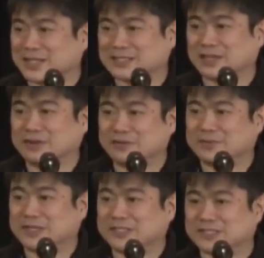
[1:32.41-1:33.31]
And that's how
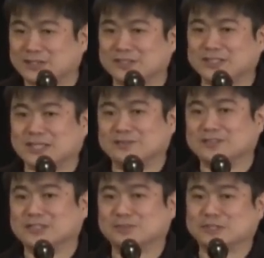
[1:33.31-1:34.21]
everybody starts down
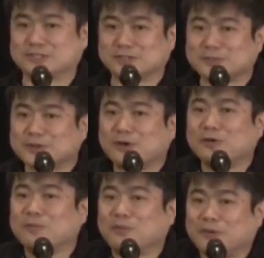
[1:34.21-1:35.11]
the slippery slope. And the
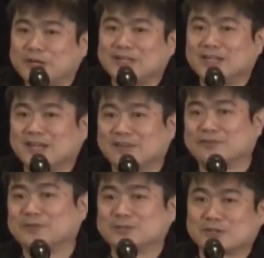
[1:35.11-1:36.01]
whole point
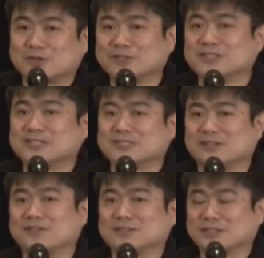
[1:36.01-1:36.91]
of cryptocurrencies and
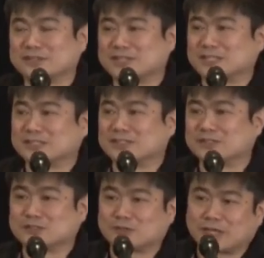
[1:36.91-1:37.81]
all these other things is
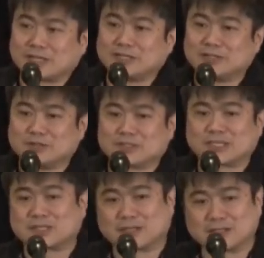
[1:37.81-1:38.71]
to try to use
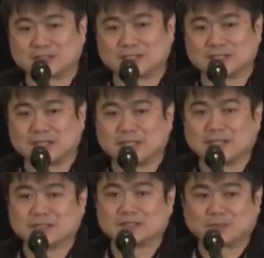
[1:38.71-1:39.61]
technology
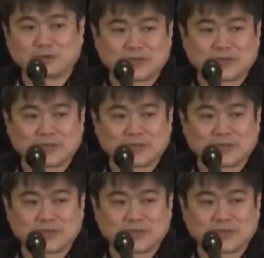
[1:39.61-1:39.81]
to